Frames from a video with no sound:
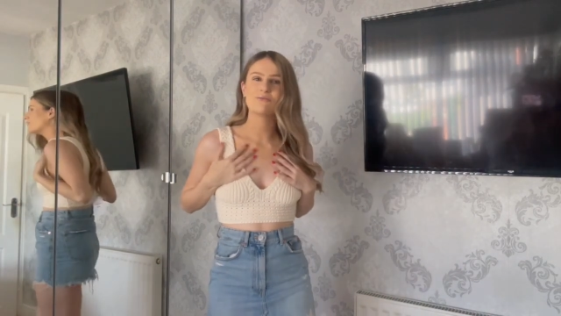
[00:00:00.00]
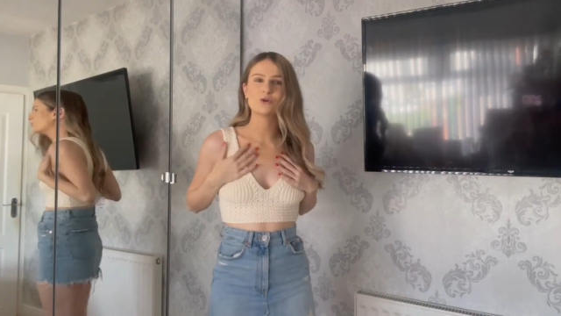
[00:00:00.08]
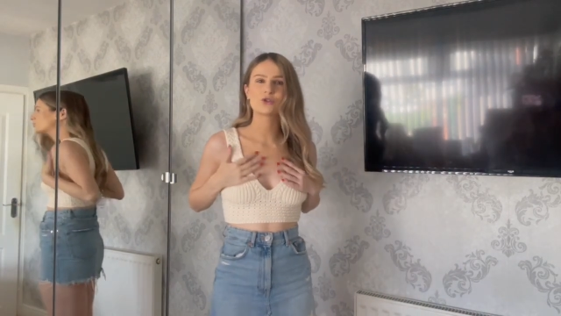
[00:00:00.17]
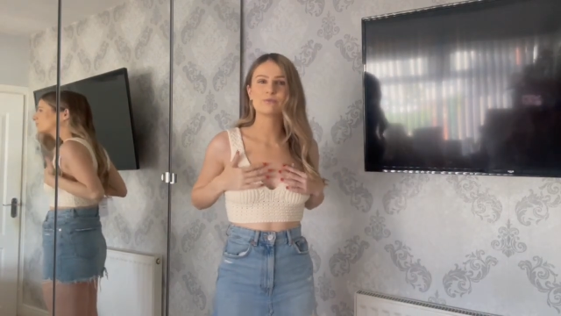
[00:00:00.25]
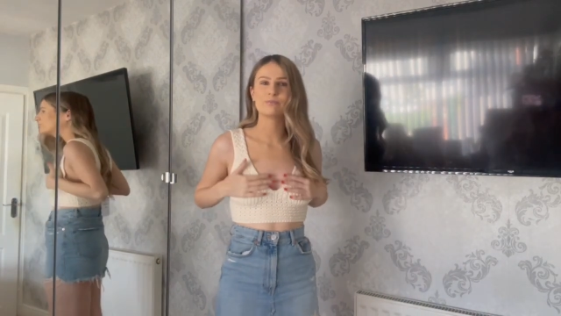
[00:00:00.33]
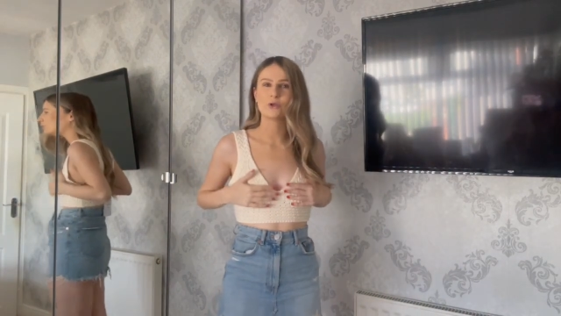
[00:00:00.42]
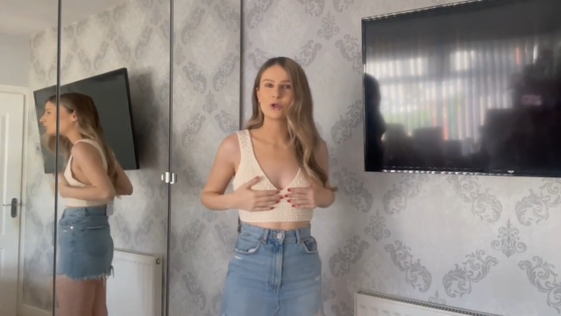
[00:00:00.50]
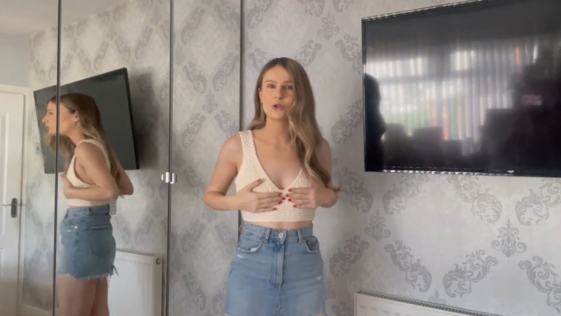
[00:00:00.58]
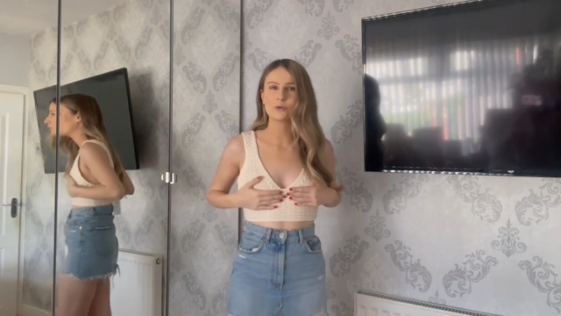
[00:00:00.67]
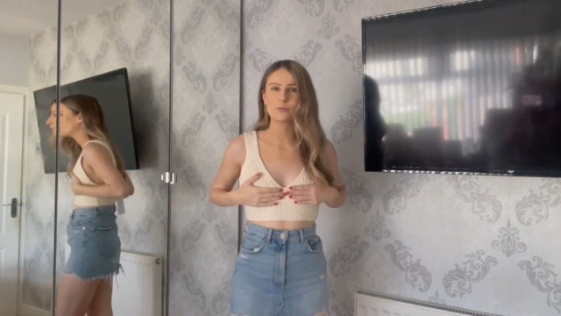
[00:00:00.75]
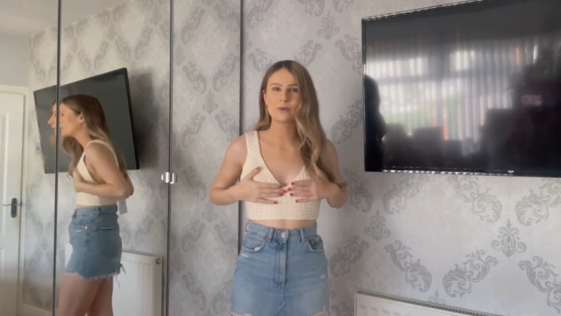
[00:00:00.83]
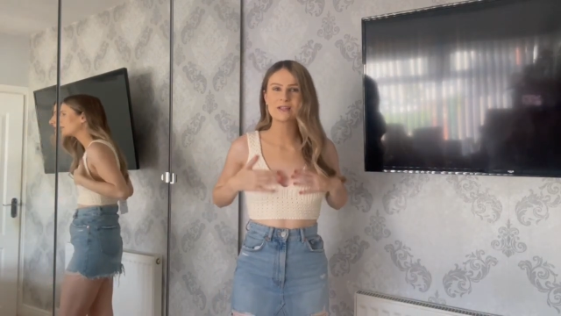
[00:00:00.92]
much
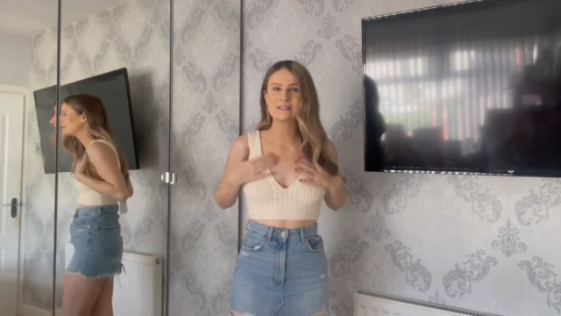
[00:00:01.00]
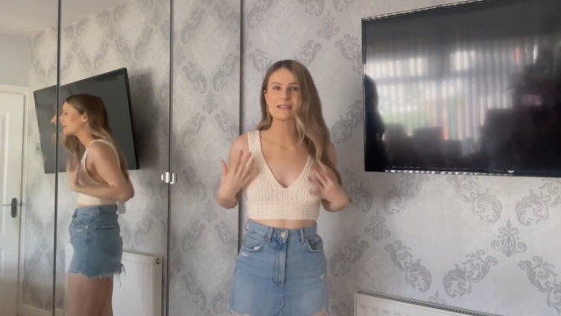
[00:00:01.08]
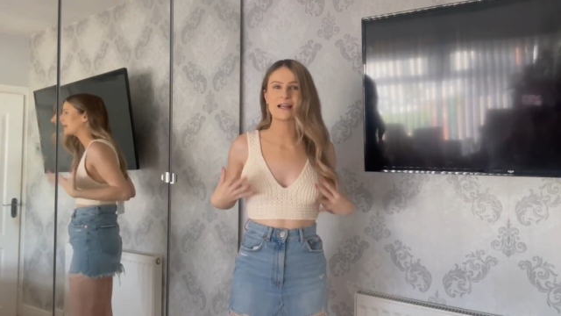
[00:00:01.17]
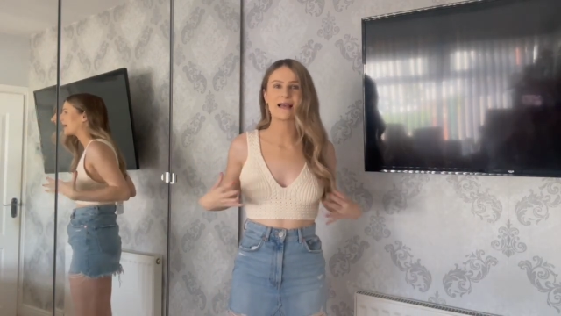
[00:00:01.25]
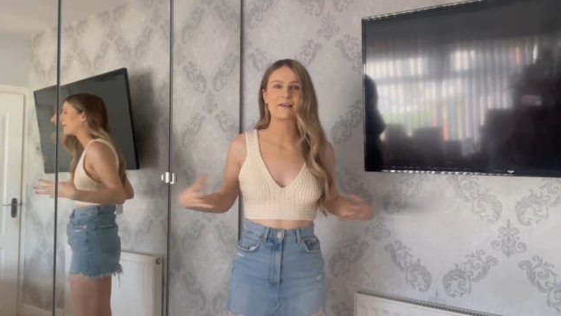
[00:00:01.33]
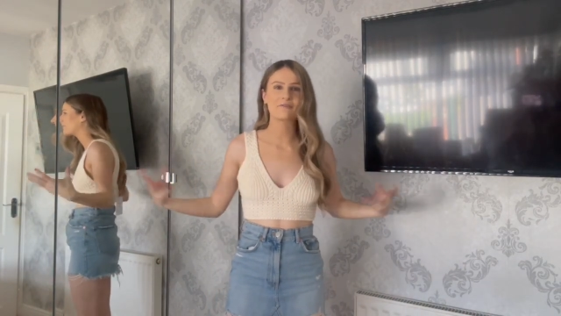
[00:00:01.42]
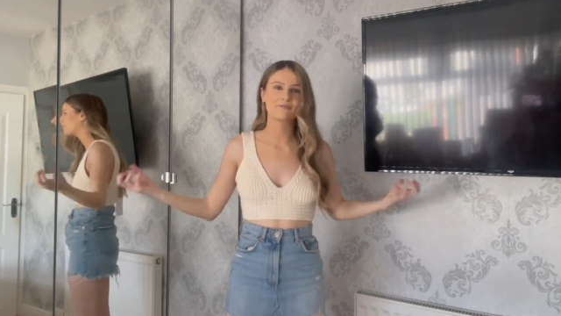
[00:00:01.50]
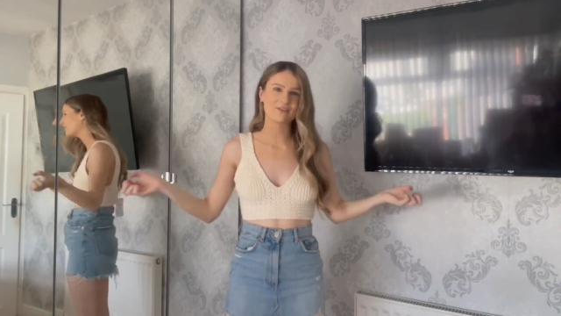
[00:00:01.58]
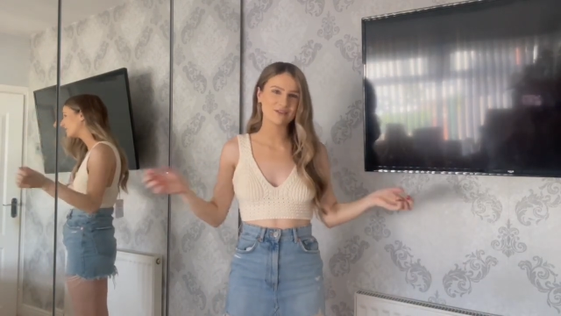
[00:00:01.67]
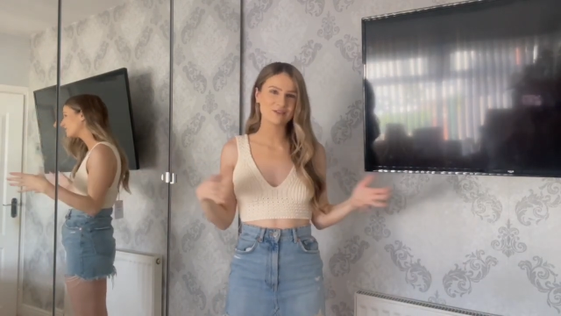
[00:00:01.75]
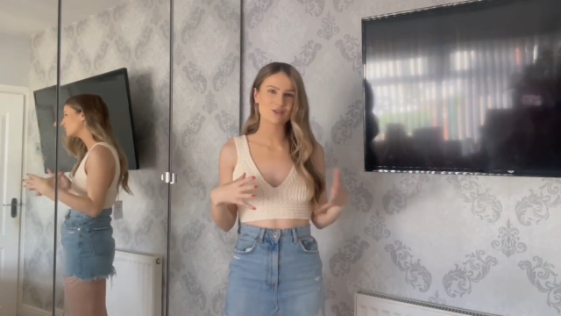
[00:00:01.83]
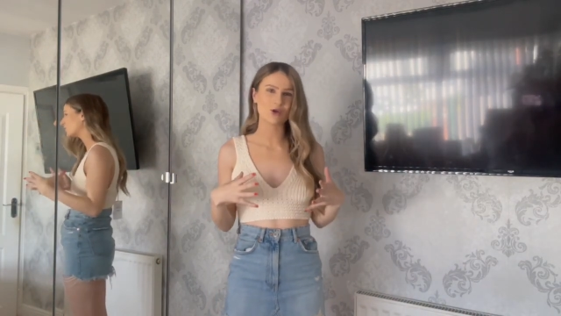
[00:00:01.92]
boob to like
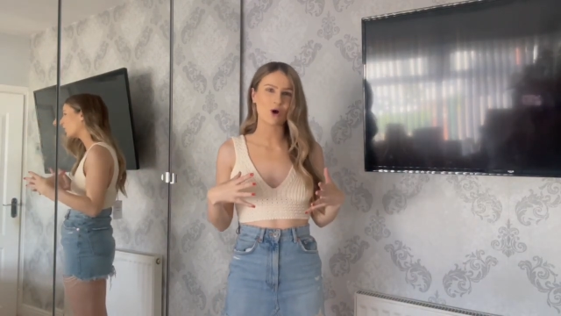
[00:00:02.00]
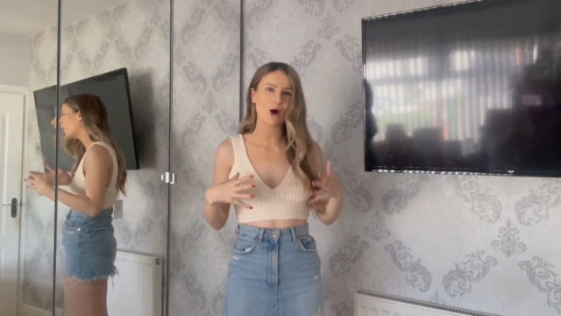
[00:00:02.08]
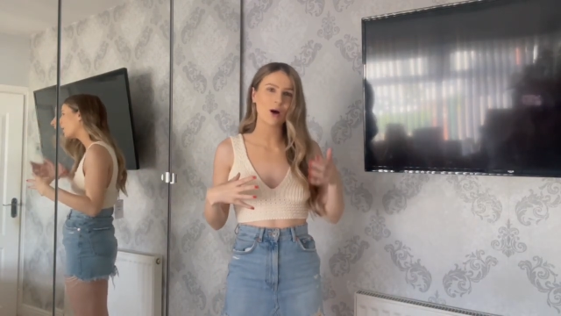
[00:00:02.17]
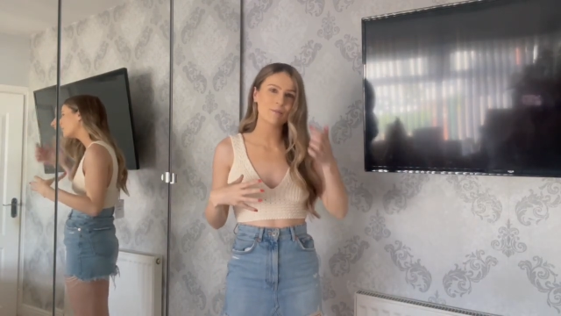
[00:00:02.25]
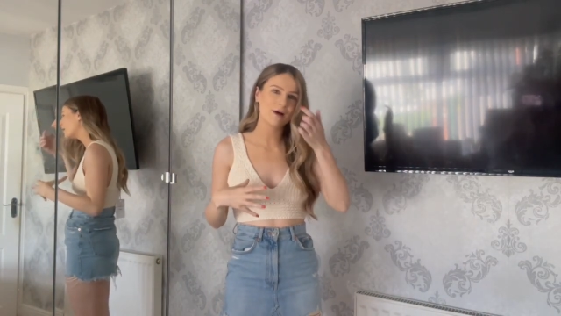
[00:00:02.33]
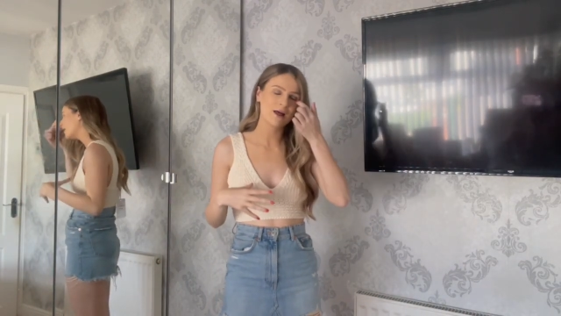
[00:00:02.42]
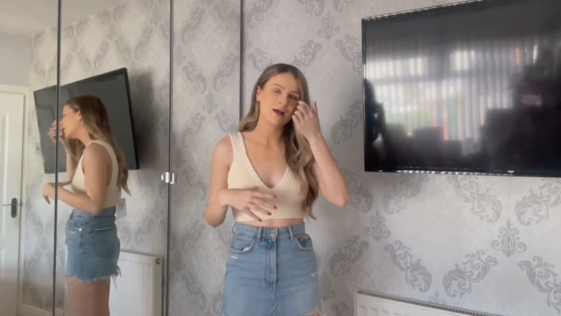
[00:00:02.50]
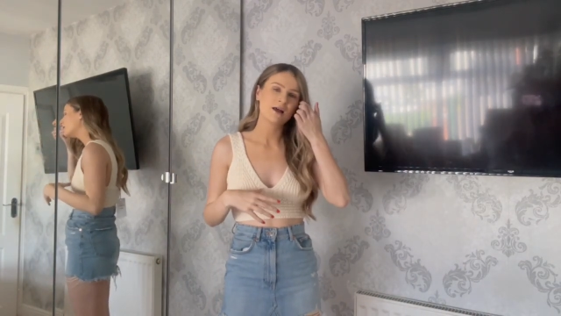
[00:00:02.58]
fill the top.